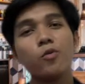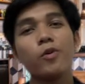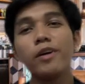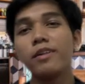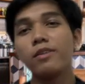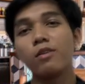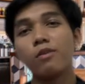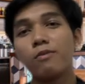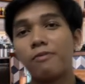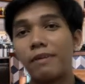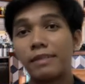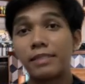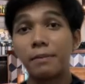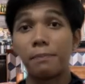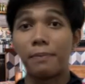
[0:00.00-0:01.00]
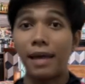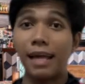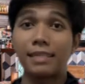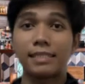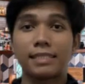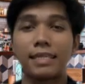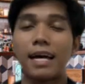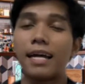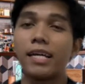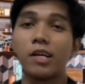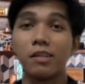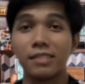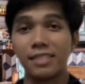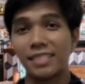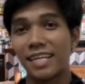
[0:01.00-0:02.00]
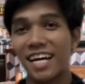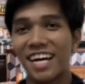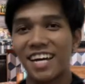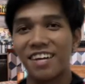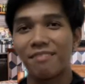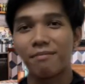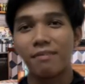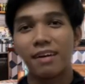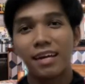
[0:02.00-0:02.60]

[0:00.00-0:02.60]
will not face the bad side all the time.